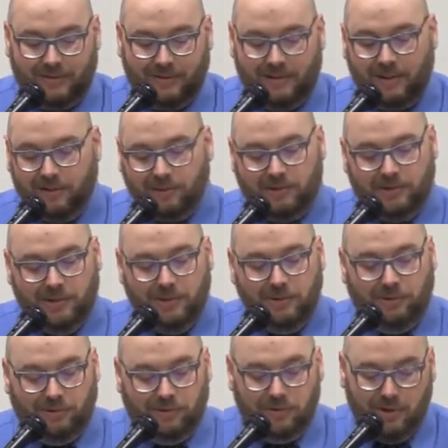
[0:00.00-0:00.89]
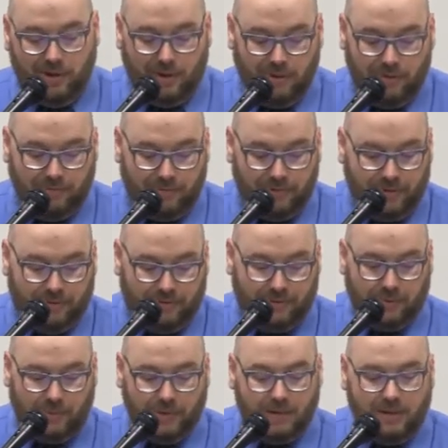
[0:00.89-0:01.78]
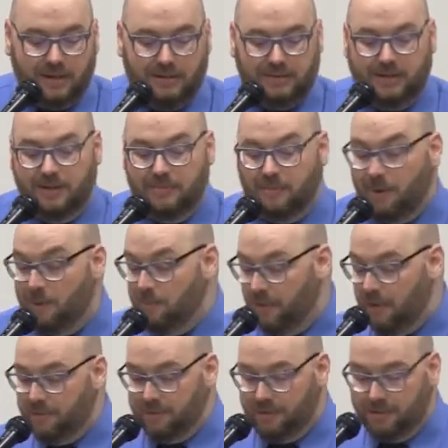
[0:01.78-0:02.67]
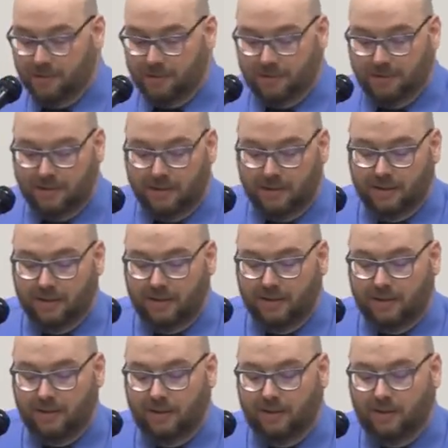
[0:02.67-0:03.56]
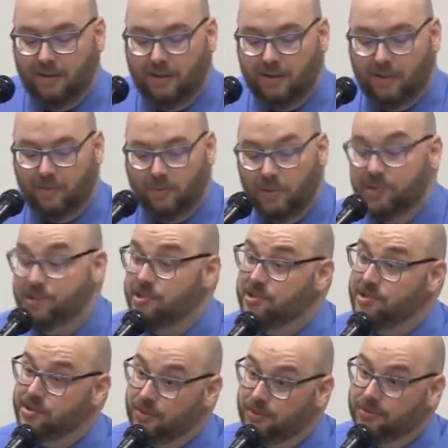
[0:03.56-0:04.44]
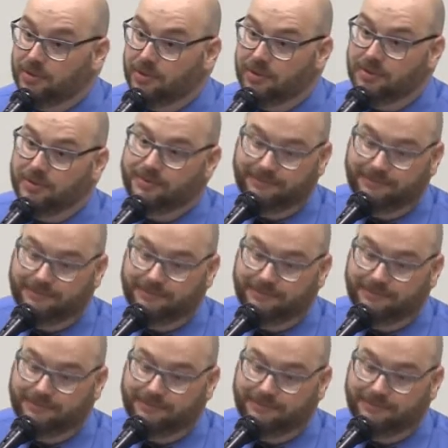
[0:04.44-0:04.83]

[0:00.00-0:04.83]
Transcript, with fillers: the other thing you should know for this to work is that my mother was a soldier.